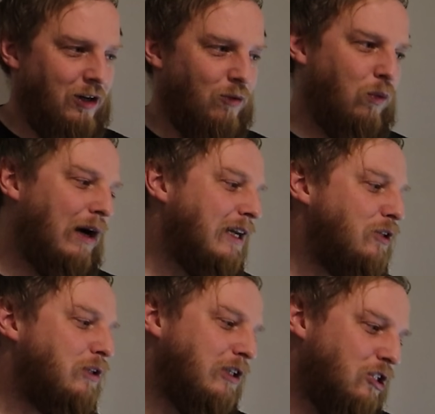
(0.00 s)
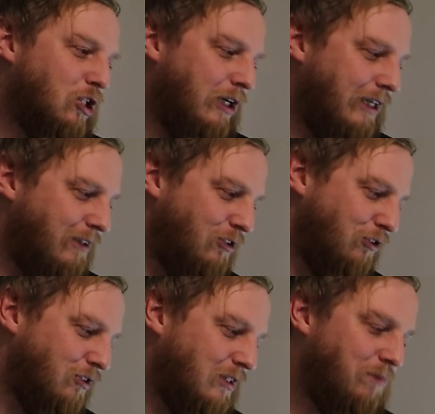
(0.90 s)
Why are you going to try and
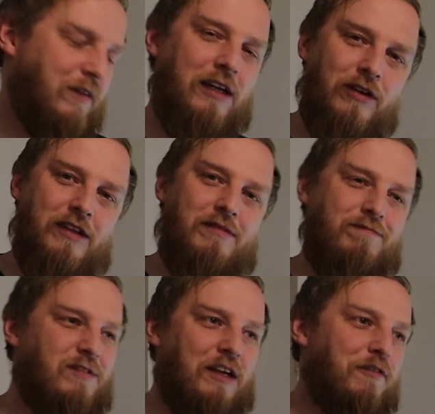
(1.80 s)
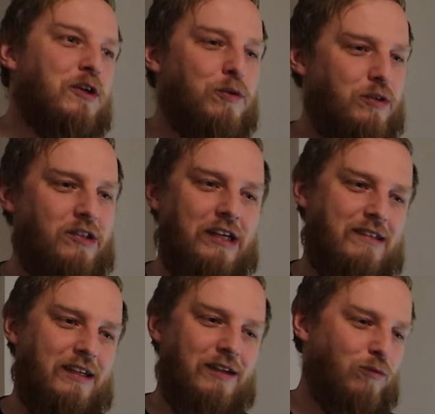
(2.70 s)
do something on a difficulty
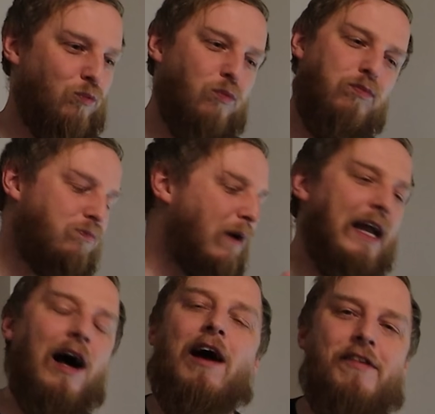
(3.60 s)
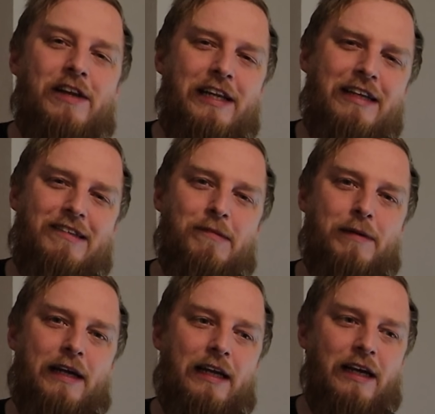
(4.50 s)
setting way harder than it needs to
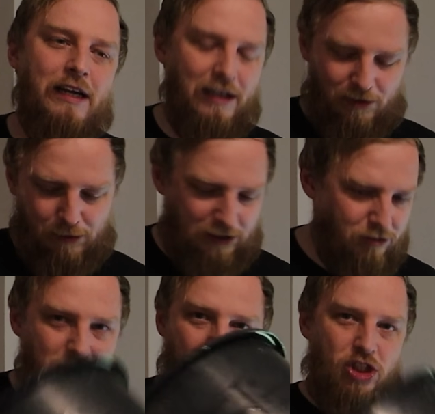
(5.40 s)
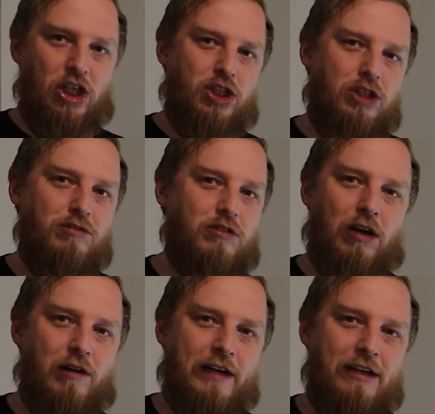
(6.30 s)
be when you can just use
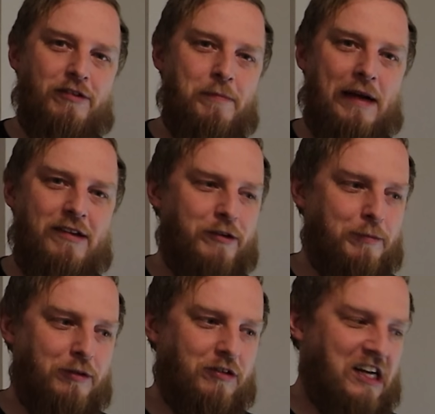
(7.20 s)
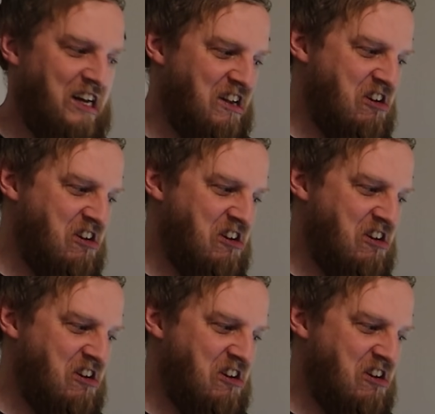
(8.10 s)
dechlorinator and bacterial booster